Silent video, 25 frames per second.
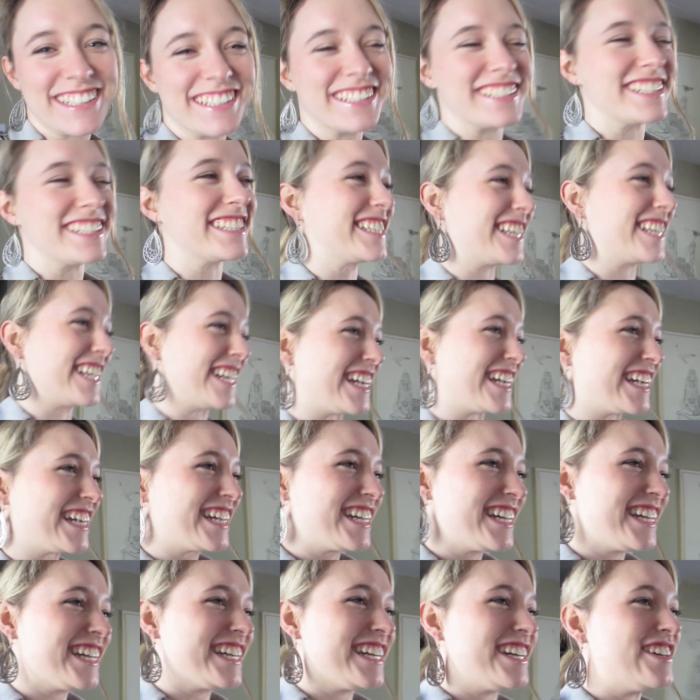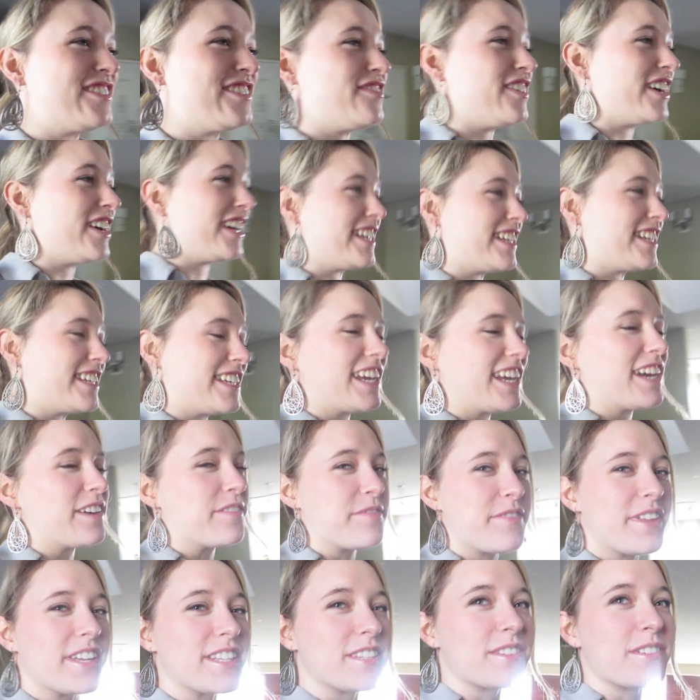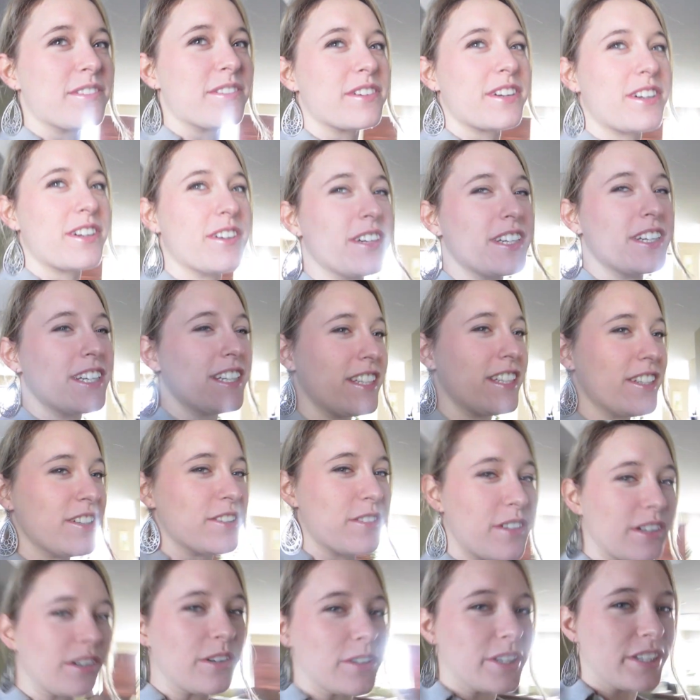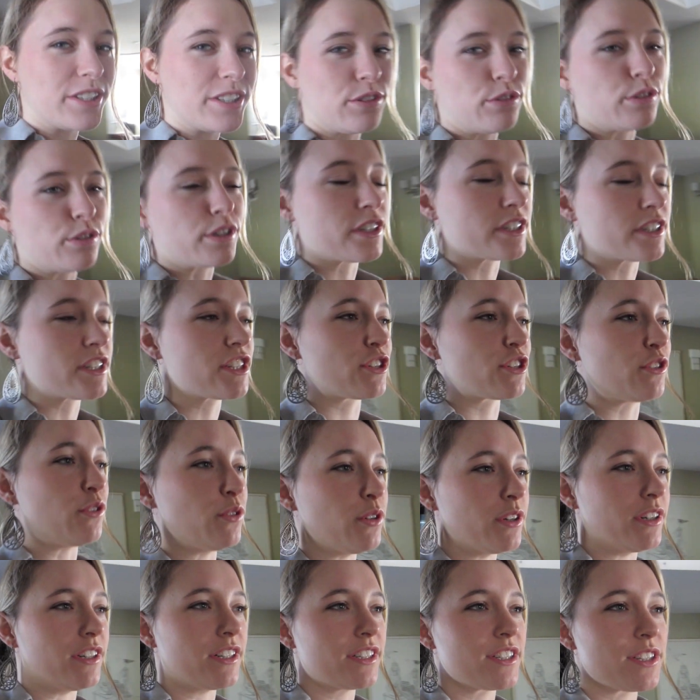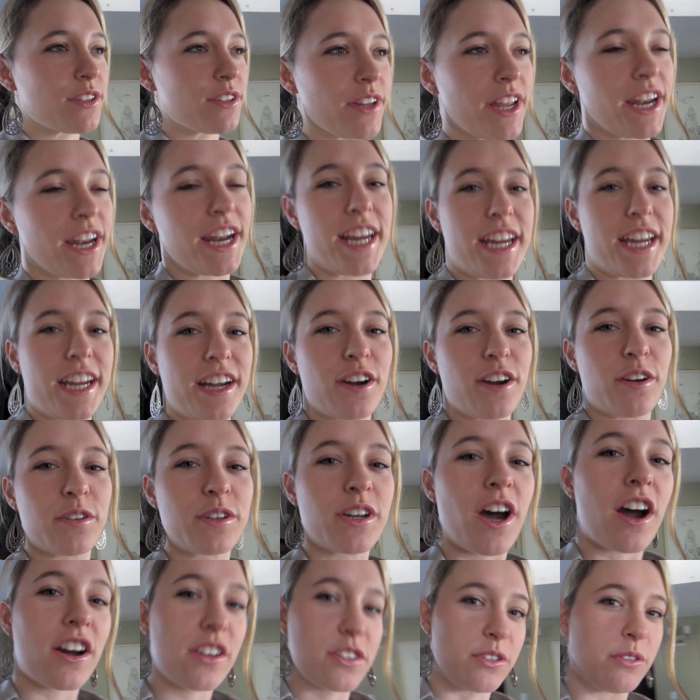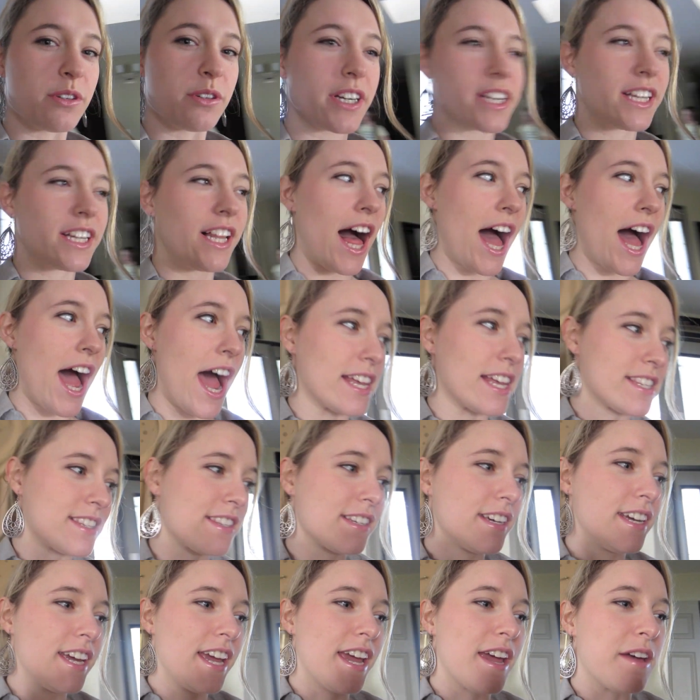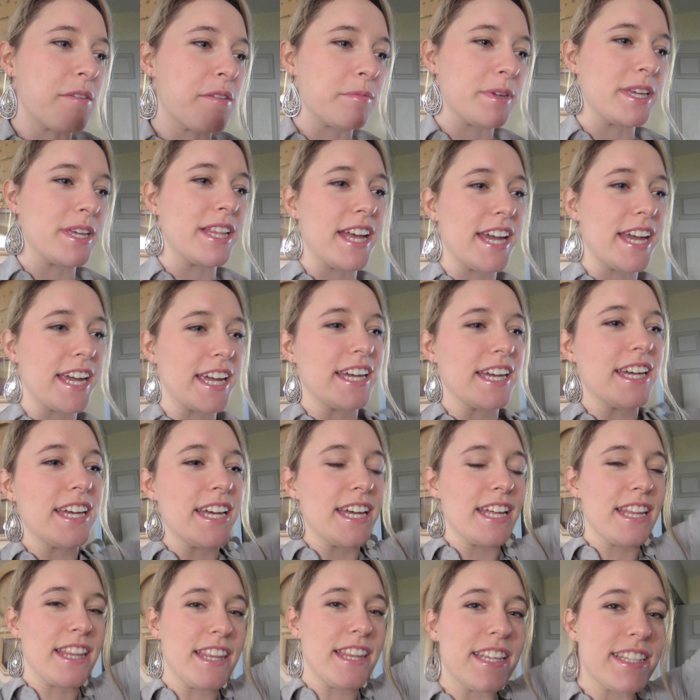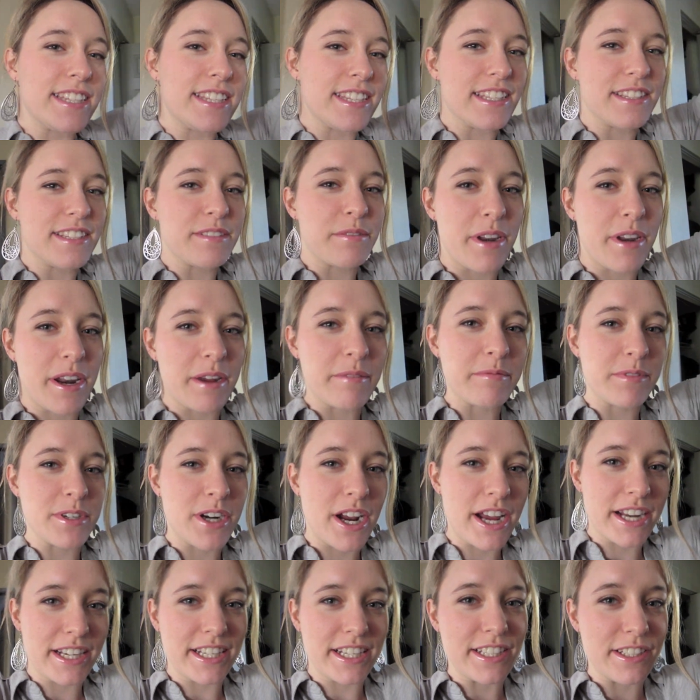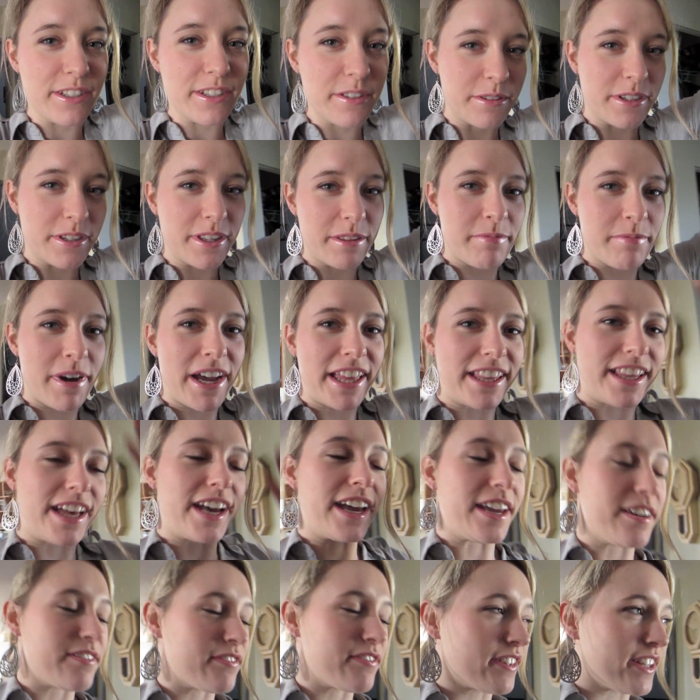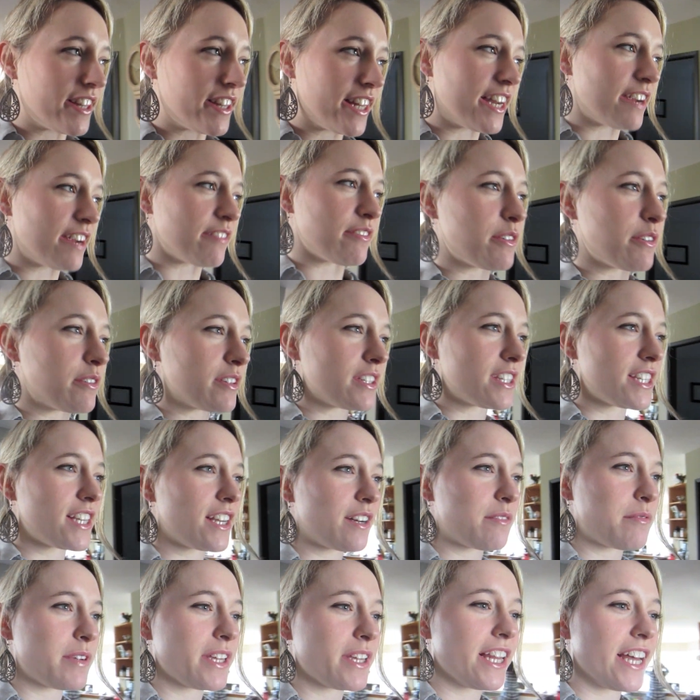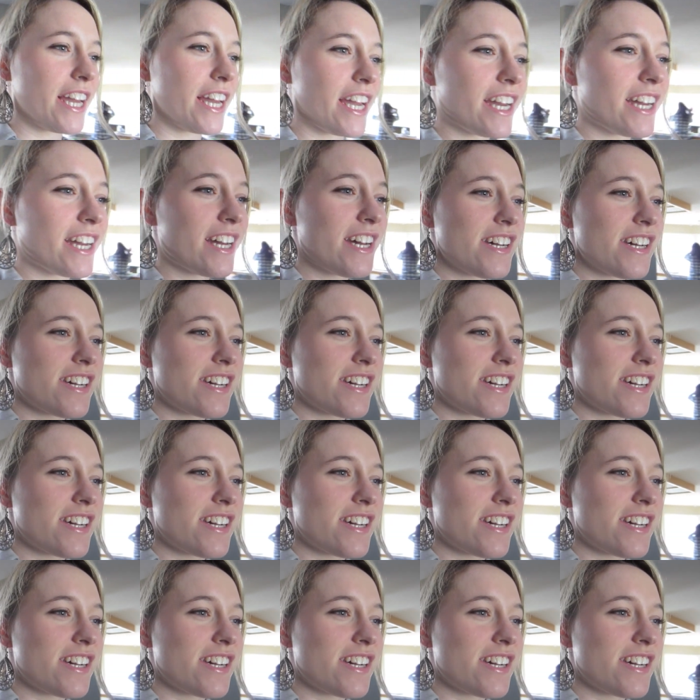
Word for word: No, I'm just kidding. No. But yeah, that's what we're going to do. We're going to her school so that I can go talk to her class and be like, this is what I'm trying to do with my life. And then everyone's going to be like,